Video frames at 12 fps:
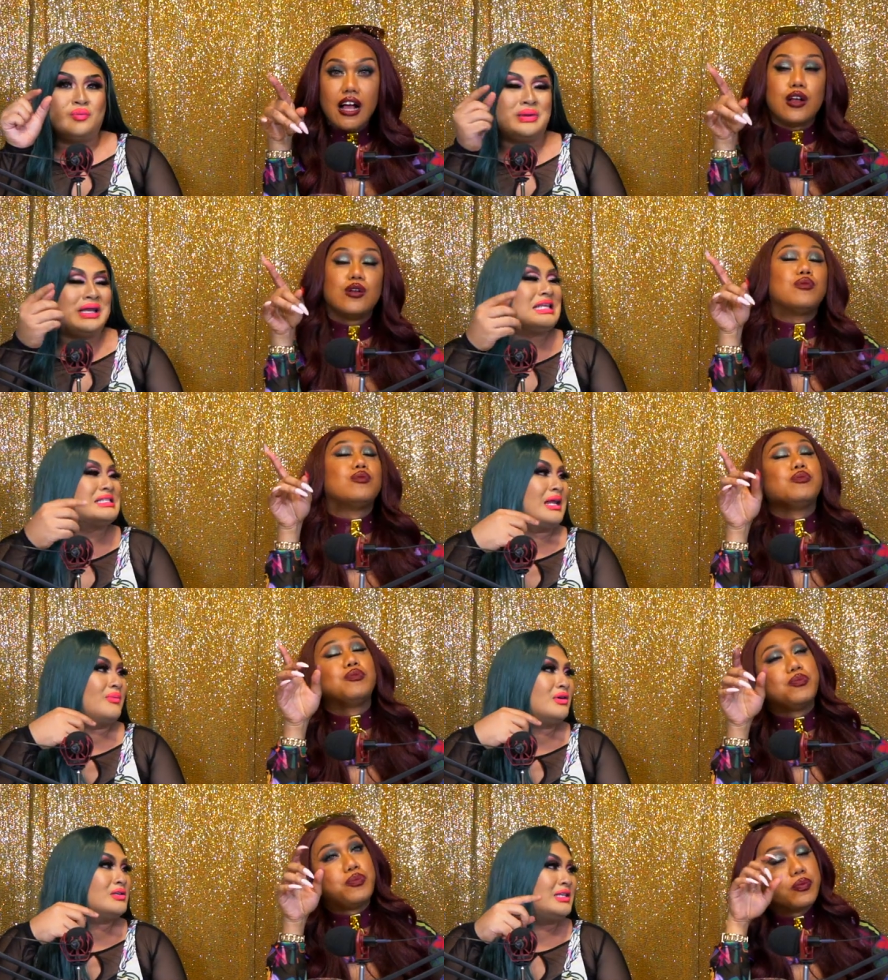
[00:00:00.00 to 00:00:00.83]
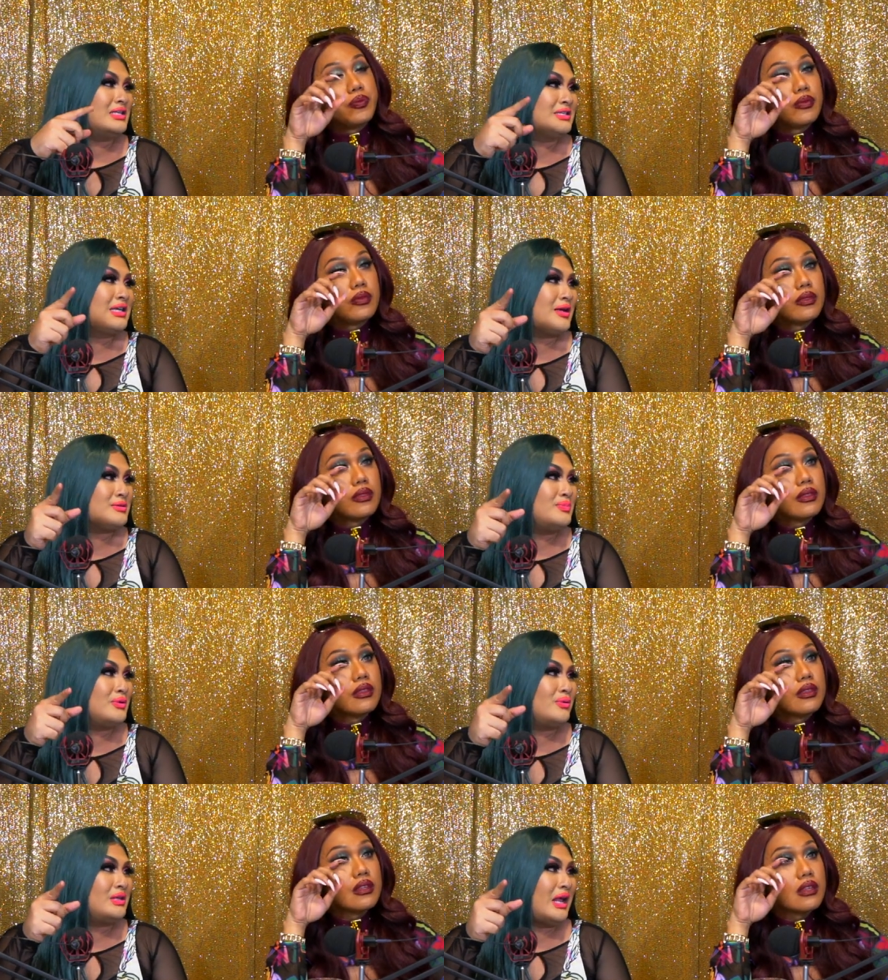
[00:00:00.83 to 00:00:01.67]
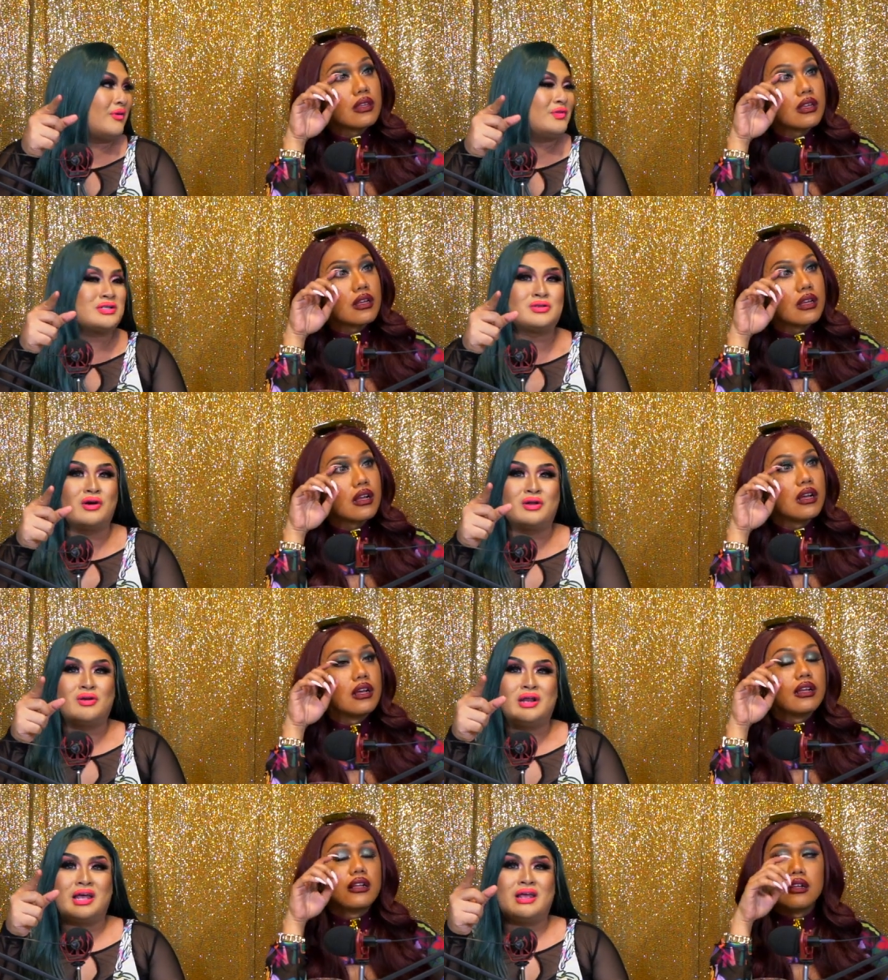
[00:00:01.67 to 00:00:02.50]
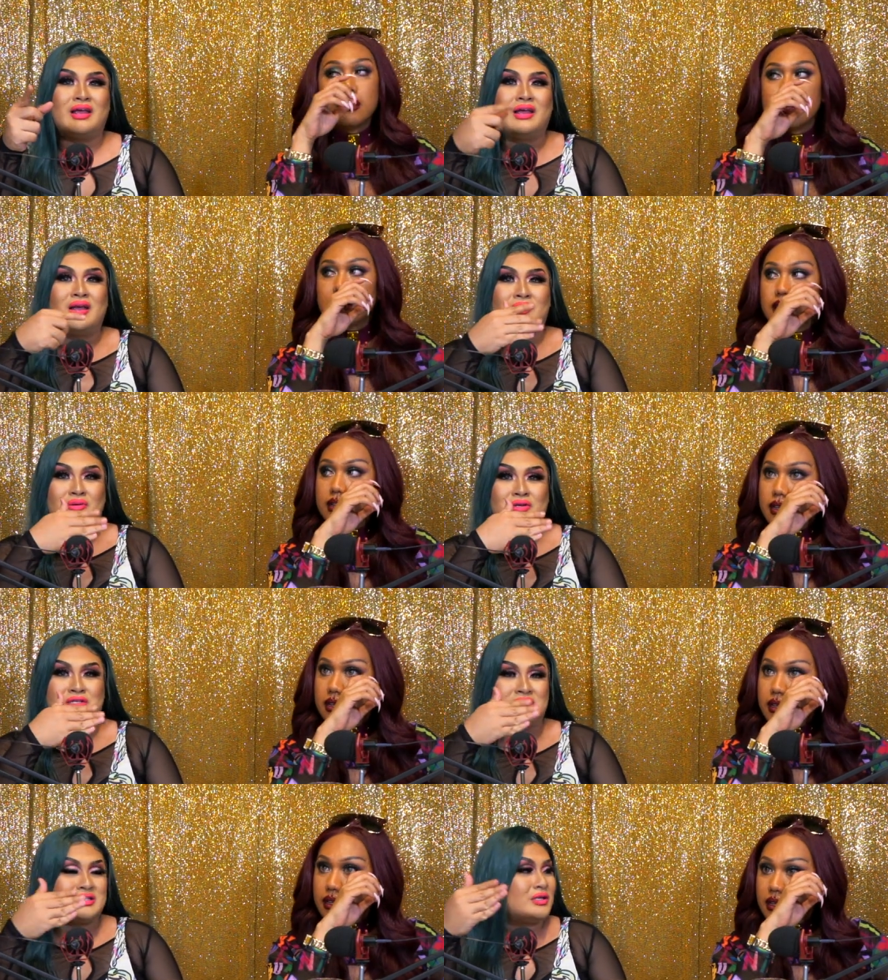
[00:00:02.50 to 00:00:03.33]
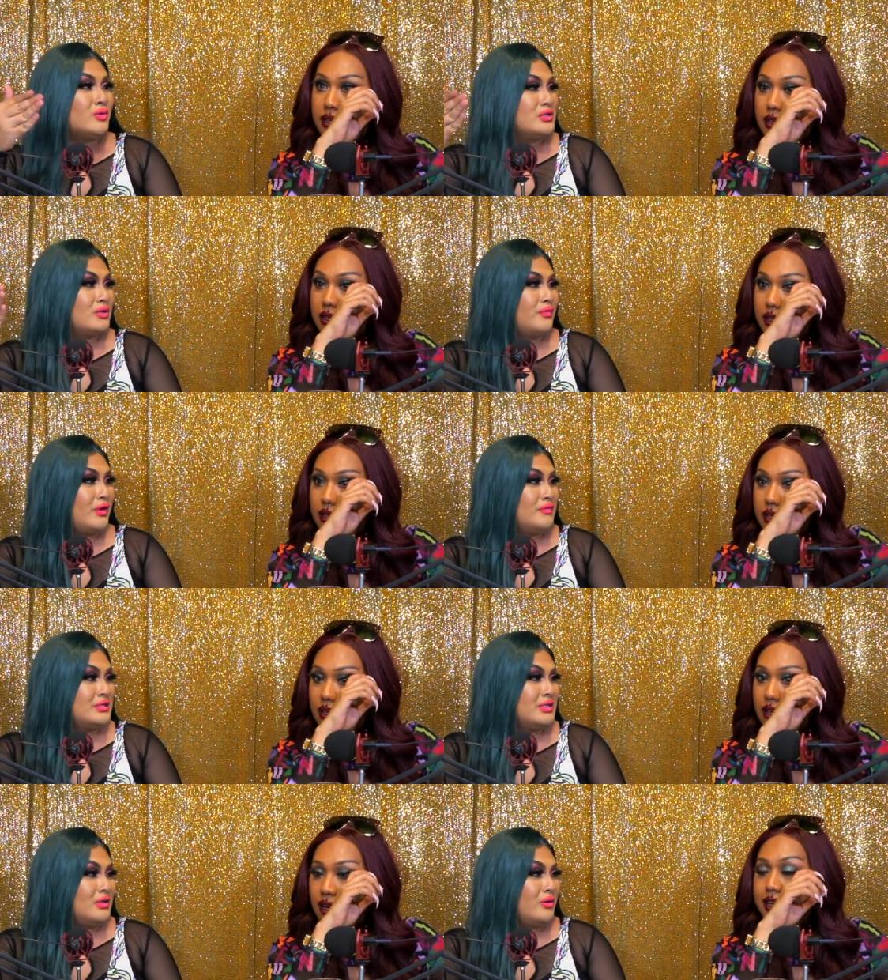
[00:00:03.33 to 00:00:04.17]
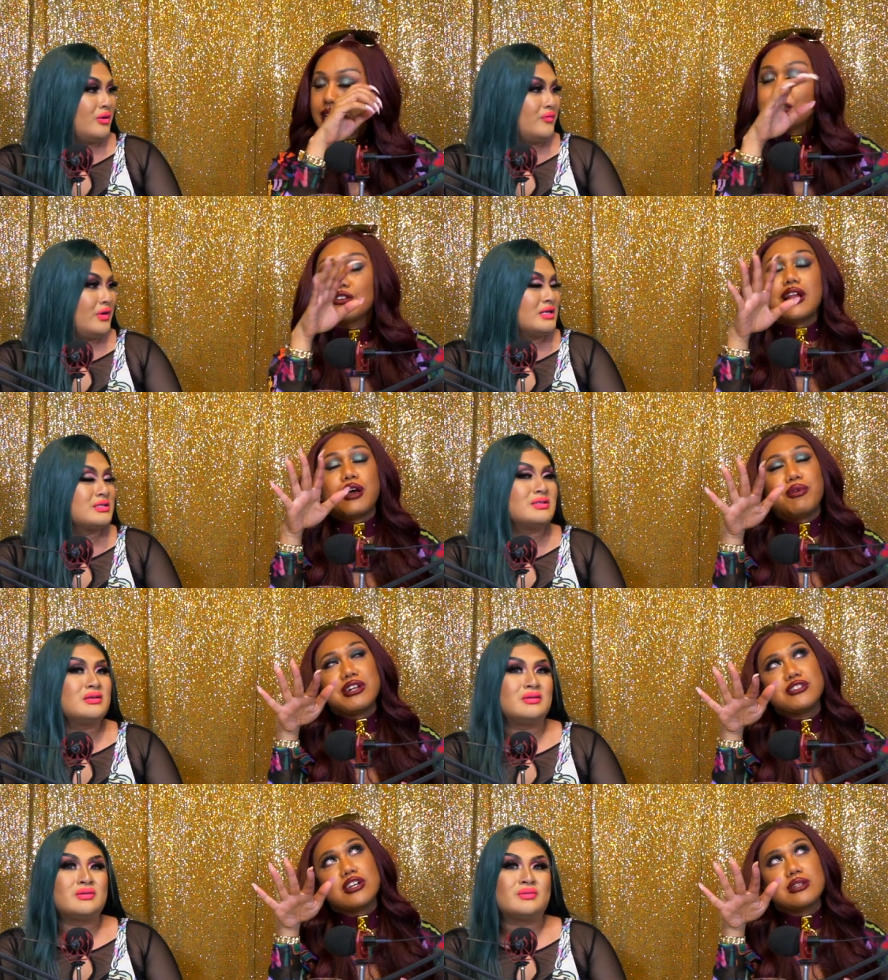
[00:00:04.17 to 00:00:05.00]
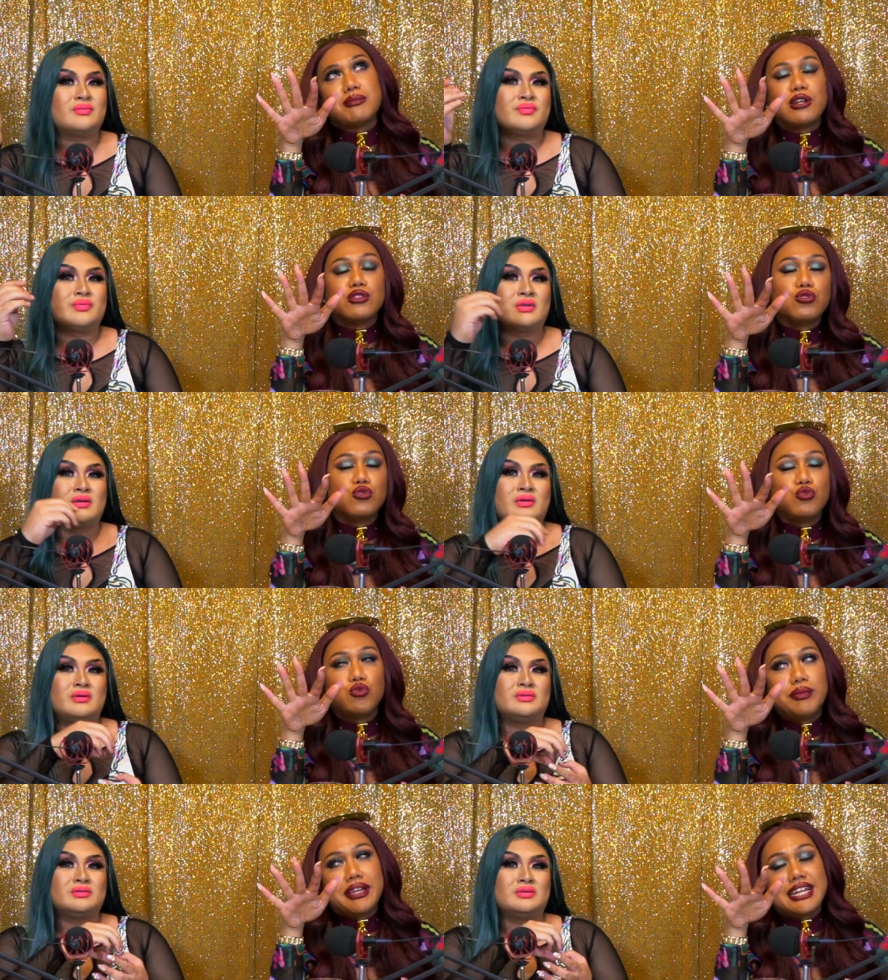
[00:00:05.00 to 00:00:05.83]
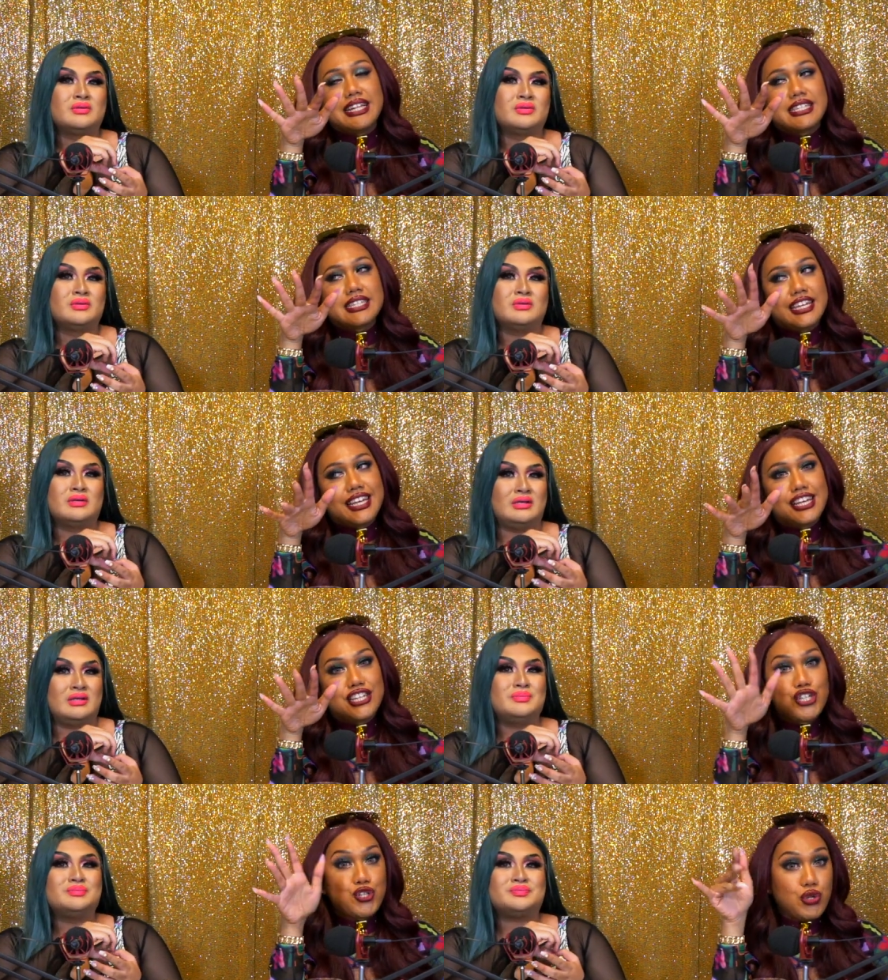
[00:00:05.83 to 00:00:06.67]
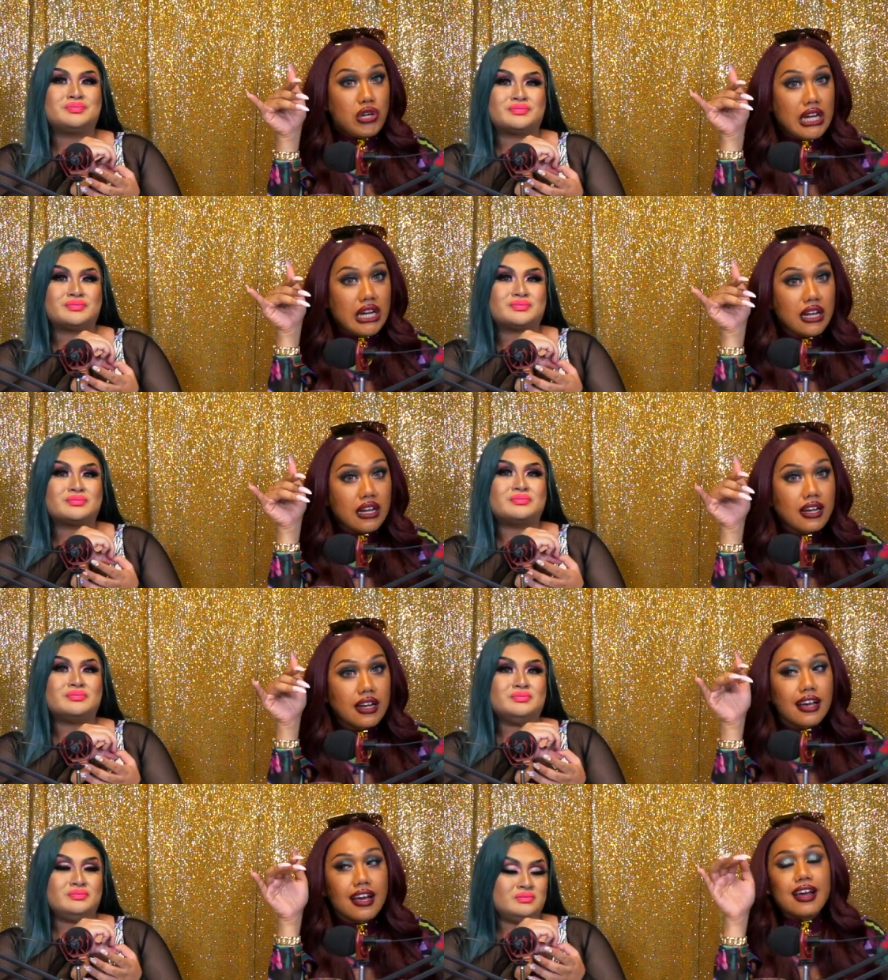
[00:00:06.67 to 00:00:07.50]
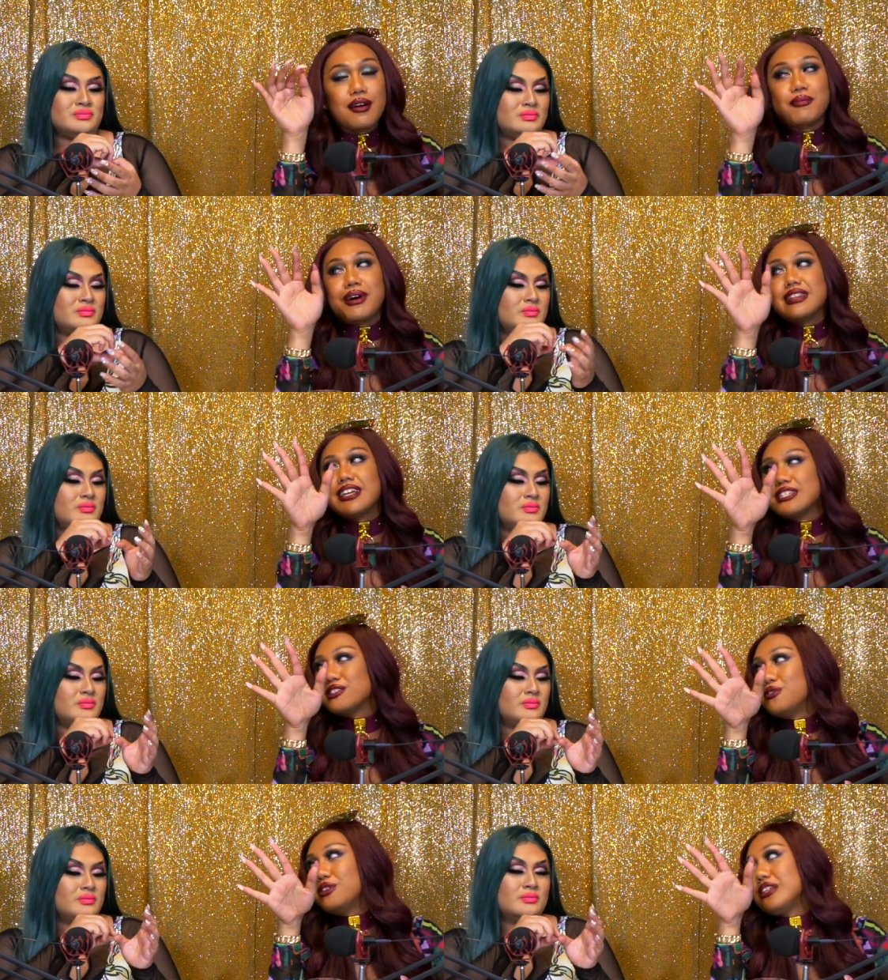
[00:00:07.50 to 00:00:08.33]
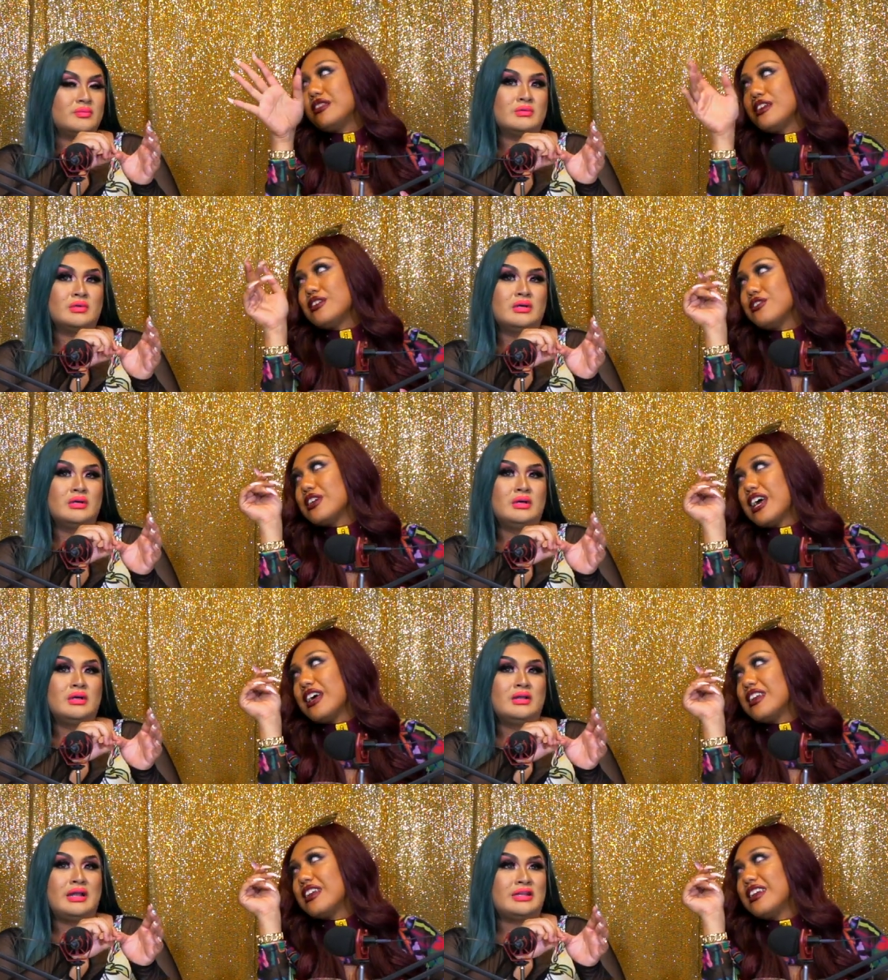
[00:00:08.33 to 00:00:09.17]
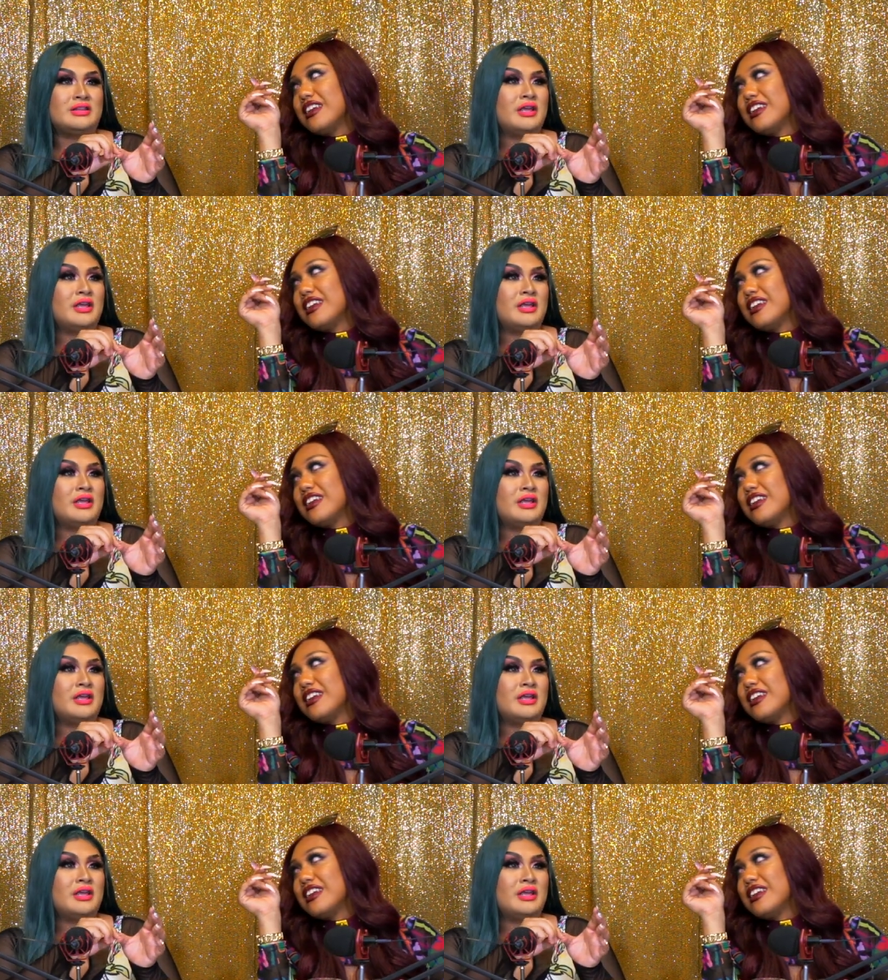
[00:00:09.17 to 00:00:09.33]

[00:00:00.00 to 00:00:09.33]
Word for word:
Speaker 1: minutes like because there's gaps between every song, you know, like because the sequence of every single. Yeah, so like one song is
Speaker 2: about two minutes is three, but that's the only thing you get. Like